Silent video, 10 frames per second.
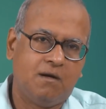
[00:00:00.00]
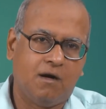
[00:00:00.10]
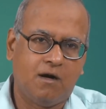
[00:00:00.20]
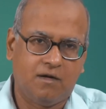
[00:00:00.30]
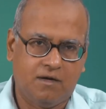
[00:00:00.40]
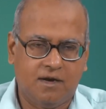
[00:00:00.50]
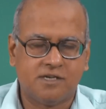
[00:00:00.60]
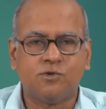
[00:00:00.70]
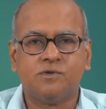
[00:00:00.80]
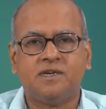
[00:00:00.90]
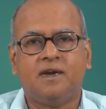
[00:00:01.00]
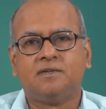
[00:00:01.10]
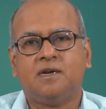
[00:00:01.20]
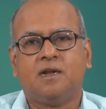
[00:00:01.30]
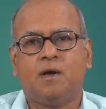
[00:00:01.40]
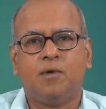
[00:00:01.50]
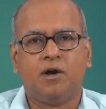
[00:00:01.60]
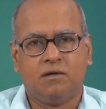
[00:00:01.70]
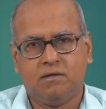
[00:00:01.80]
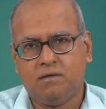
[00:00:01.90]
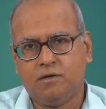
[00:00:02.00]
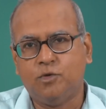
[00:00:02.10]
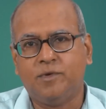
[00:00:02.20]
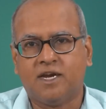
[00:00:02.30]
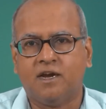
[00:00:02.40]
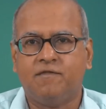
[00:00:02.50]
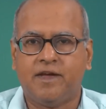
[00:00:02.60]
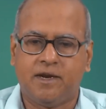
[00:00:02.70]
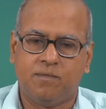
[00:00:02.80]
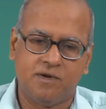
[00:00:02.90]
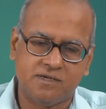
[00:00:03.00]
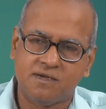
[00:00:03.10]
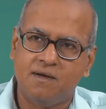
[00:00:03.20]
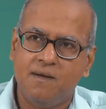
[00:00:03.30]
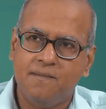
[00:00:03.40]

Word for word: on association among numerical variables.